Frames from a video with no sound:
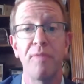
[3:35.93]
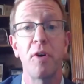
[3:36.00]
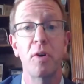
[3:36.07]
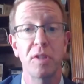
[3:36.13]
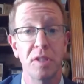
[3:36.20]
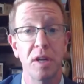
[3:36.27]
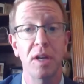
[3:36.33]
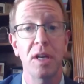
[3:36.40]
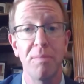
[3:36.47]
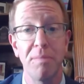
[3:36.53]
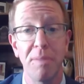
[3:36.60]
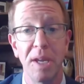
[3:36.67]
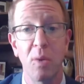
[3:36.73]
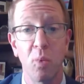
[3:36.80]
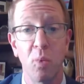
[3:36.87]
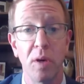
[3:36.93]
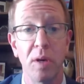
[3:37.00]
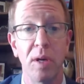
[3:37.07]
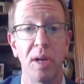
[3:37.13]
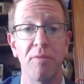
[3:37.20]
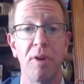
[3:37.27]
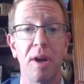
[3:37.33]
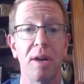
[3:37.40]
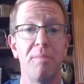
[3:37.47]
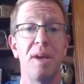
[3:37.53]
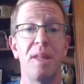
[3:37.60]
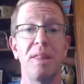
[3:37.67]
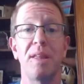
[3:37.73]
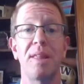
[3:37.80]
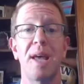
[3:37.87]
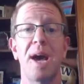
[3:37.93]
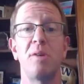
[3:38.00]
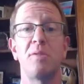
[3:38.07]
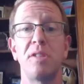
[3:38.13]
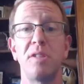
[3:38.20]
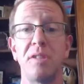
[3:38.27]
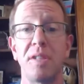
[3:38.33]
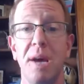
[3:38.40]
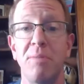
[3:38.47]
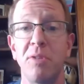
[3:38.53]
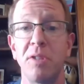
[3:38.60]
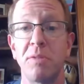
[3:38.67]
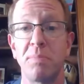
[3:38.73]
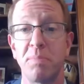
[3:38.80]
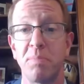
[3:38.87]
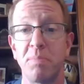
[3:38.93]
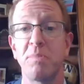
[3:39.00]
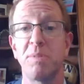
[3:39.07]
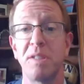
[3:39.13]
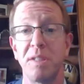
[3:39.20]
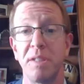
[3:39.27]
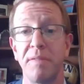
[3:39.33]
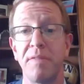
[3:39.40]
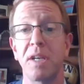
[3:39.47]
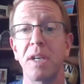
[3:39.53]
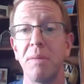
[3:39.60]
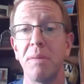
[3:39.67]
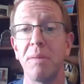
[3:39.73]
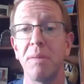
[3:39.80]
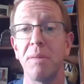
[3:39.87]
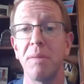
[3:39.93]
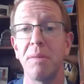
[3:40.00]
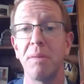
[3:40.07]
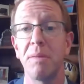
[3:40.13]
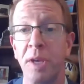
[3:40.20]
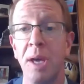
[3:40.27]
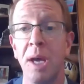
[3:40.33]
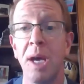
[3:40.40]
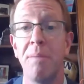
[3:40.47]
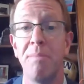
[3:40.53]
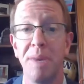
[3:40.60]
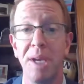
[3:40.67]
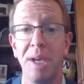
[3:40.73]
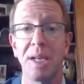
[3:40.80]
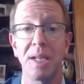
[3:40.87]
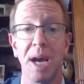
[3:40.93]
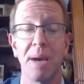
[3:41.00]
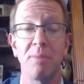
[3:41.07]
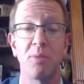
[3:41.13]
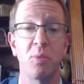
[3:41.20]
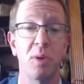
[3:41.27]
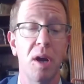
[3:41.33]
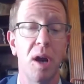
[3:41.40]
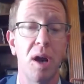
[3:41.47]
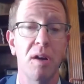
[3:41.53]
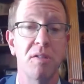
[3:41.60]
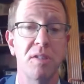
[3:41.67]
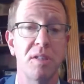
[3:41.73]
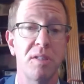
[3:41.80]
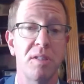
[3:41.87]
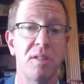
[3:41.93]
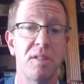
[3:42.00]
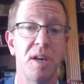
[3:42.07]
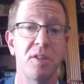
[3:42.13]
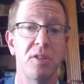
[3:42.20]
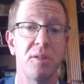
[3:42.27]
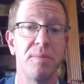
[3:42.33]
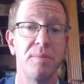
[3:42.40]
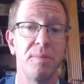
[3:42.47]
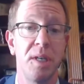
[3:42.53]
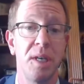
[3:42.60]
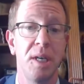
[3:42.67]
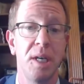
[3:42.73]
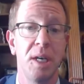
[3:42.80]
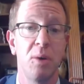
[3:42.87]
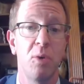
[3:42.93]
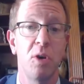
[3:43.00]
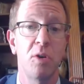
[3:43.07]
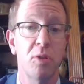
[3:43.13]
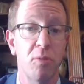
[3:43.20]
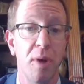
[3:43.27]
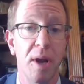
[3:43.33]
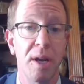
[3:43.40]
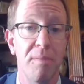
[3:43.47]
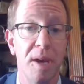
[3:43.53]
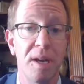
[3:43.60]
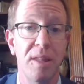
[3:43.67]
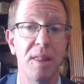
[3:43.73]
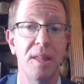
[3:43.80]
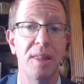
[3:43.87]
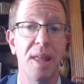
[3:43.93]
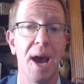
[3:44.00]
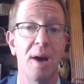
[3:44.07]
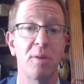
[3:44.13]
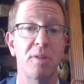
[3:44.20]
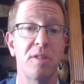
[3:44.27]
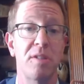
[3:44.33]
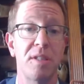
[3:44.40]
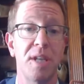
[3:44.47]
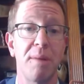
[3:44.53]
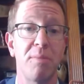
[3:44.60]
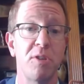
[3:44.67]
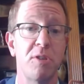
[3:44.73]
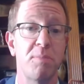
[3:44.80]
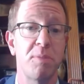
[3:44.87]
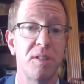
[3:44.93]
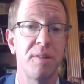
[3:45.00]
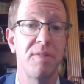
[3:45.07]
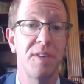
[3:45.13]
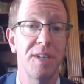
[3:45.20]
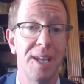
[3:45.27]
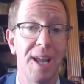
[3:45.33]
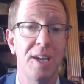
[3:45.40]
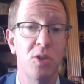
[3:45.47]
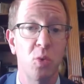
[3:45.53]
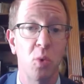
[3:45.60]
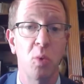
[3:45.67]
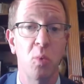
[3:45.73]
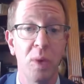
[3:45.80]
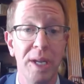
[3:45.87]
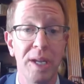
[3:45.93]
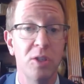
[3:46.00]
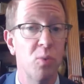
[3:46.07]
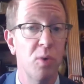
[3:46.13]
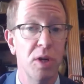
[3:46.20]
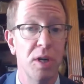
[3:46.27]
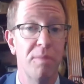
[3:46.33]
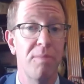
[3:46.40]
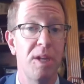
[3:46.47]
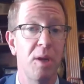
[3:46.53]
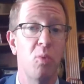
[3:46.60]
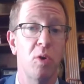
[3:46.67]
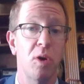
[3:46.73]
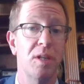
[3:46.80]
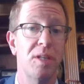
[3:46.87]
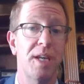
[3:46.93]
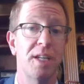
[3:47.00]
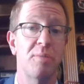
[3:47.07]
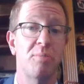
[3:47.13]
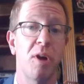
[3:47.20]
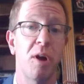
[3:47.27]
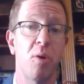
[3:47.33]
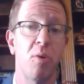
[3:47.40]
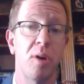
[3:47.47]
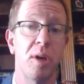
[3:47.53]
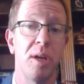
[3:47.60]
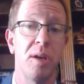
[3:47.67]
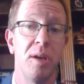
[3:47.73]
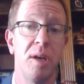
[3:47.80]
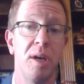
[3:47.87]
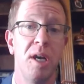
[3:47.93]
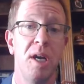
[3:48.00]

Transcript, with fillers: We focused on committee work and recommend that the House establish specific committee-only meeting times when Congress is in session. We also recommended that the House establish specific days or weeks where committee work takes priority.